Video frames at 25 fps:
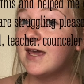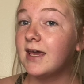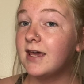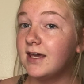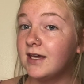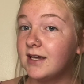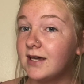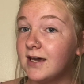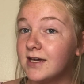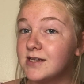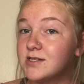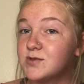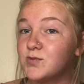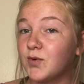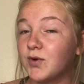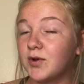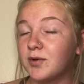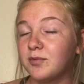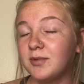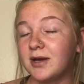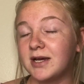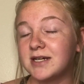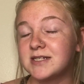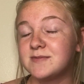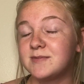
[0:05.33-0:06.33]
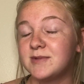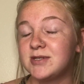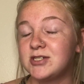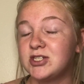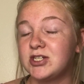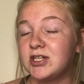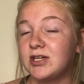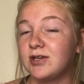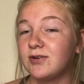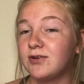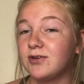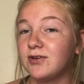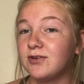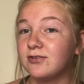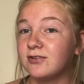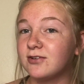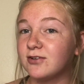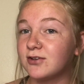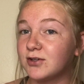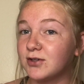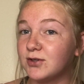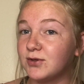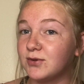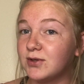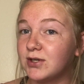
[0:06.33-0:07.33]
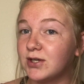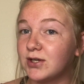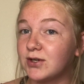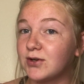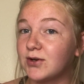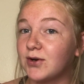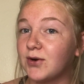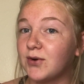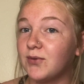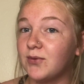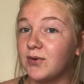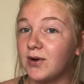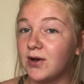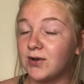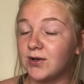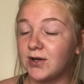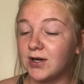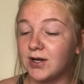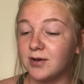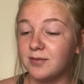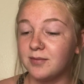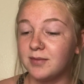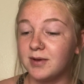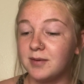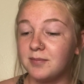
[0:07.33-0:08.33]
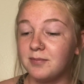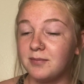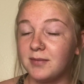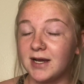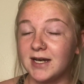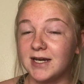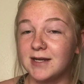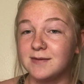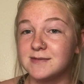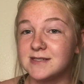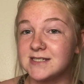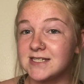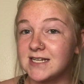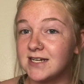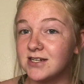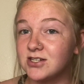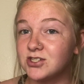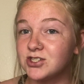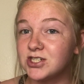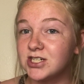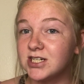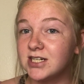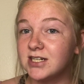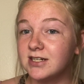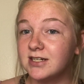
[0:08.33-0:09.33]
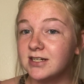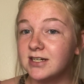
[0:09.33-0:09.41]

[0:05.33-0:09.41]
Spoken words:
Hey guys, welcome back to my channel. If you're new here, welcome. My name is Angie.